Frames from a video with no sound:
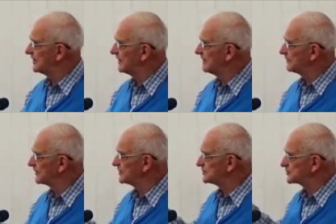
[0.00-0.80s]
for
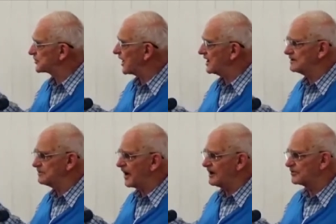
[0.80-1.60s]
this trained
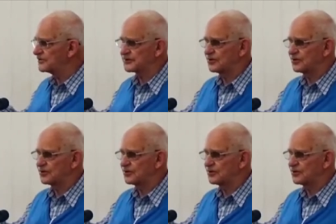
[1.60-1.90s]
Bible school